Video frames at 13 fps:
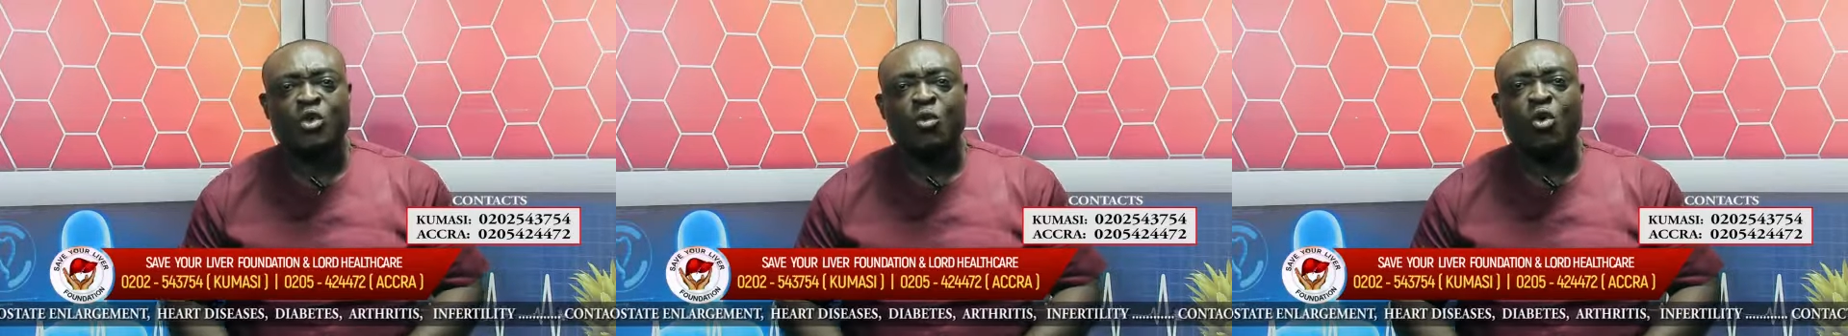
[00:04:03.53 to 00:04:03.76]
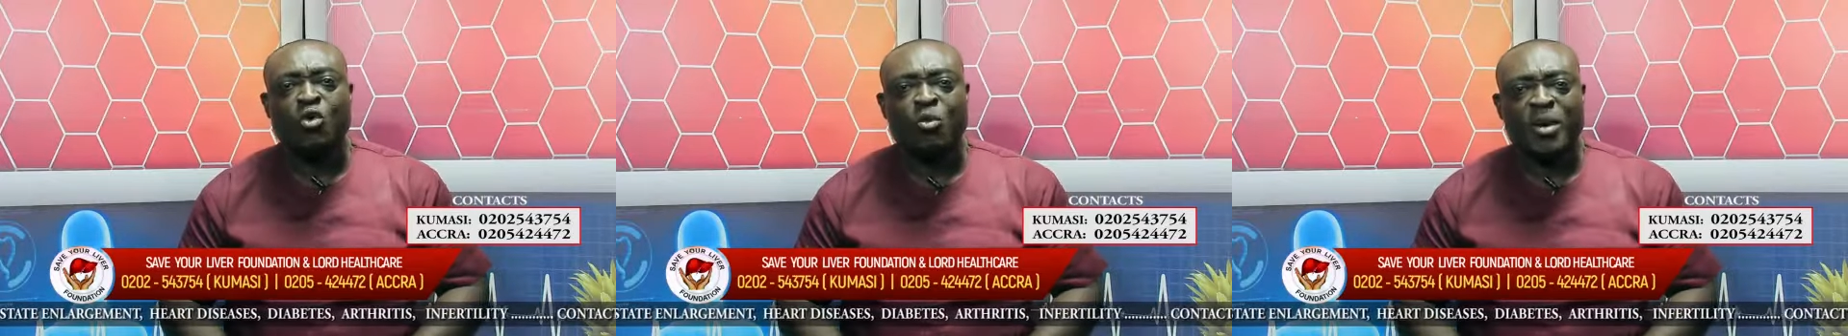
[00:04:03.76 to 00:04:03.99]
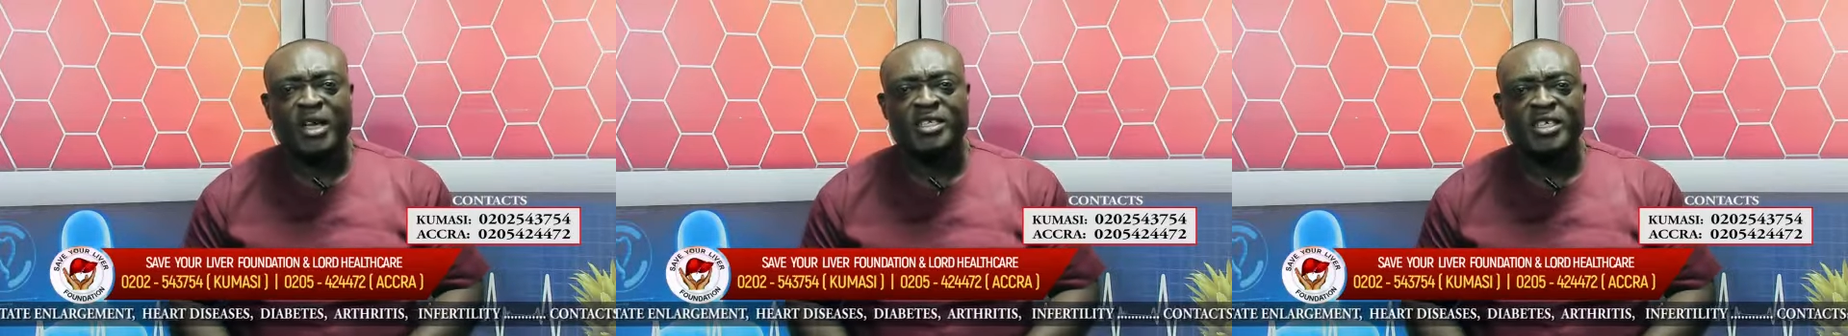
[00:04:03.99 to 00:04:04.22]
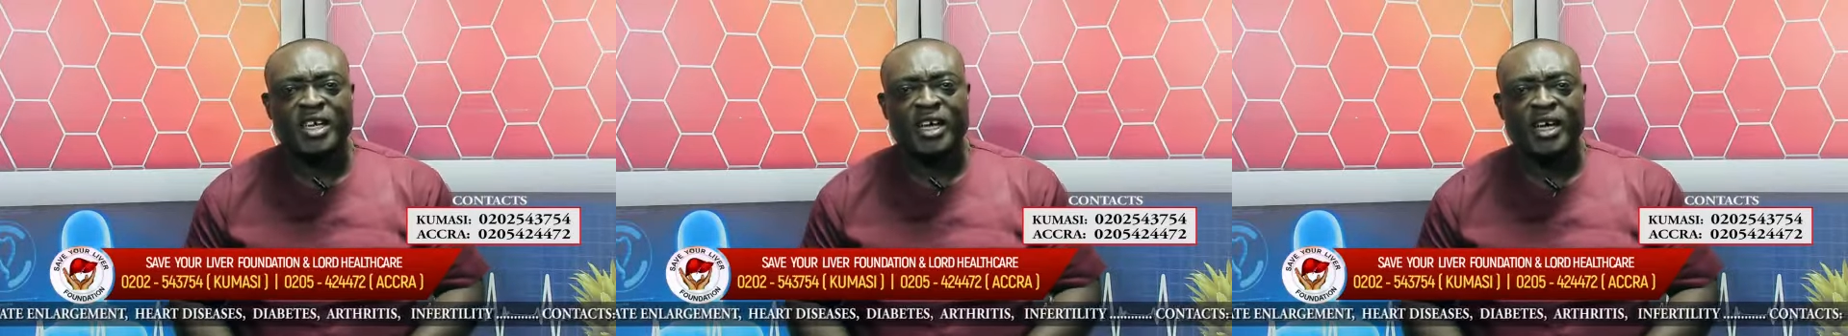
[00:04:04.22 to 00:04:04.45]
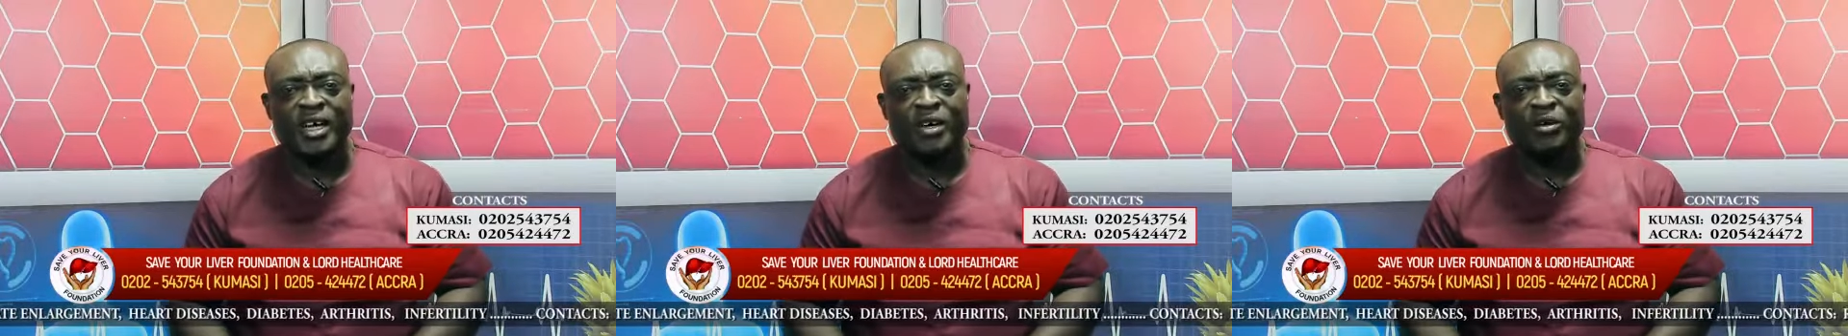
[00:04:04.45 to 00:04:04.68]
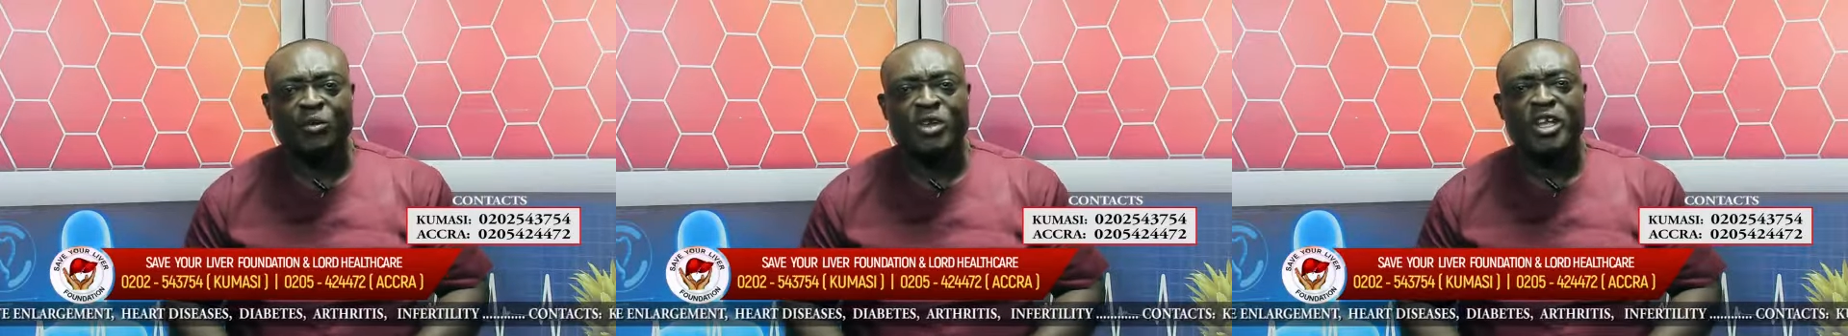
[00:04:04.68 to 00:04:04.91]
walk, Marcia.
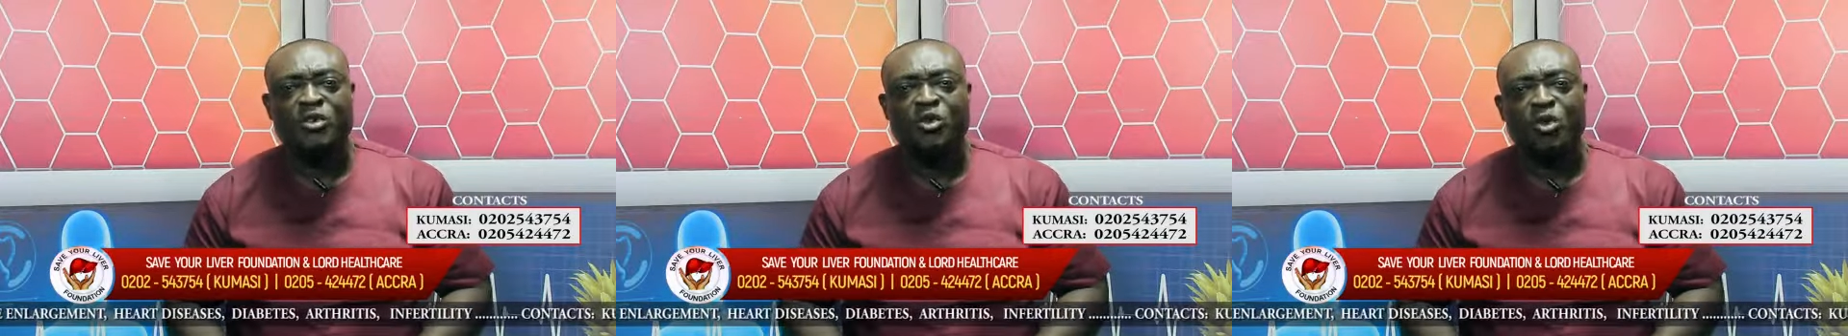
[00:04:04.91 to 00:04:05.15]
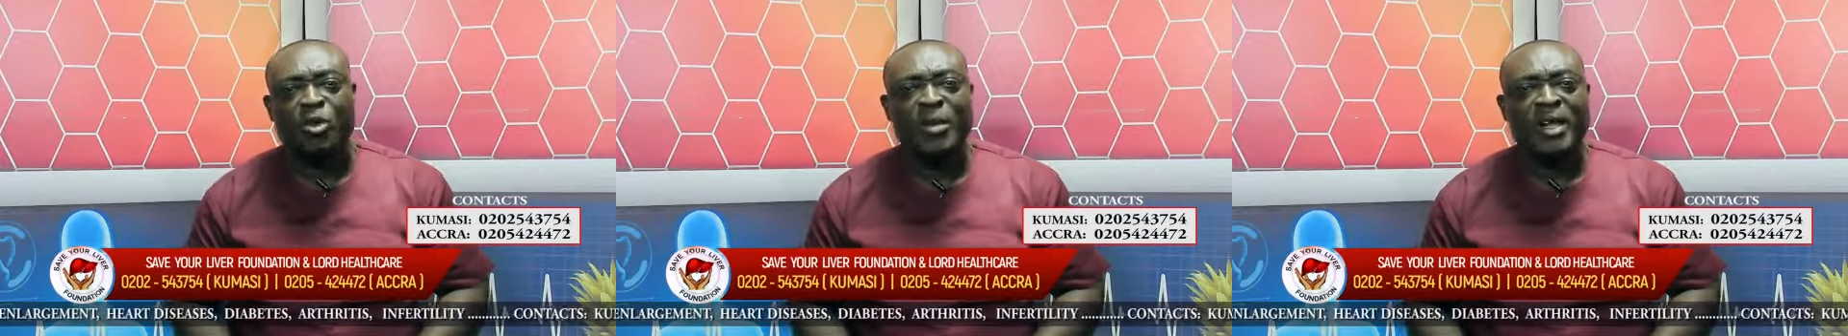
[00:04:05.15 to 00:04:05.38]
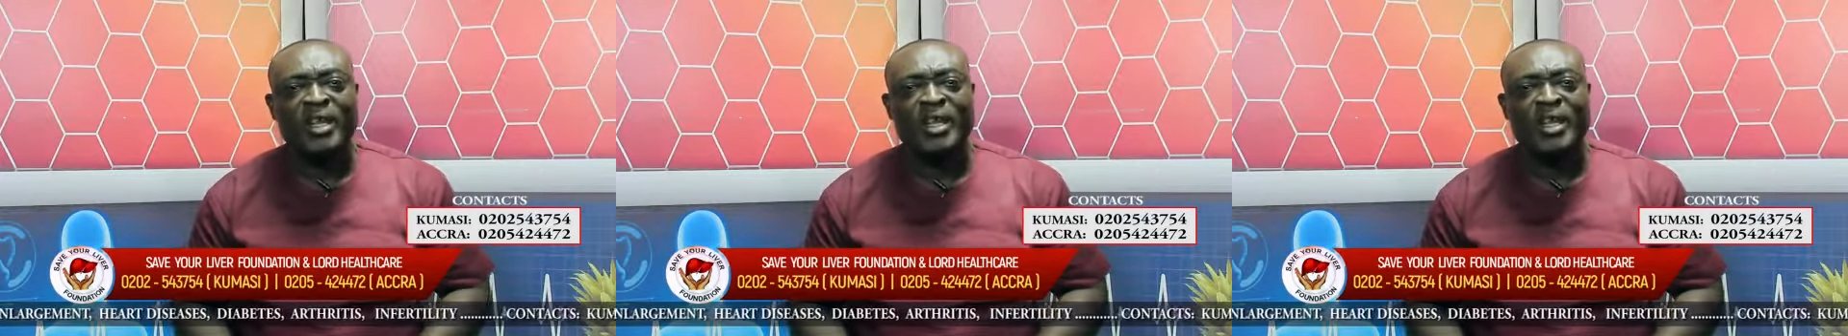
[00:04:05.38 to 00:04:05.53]
When you do Roman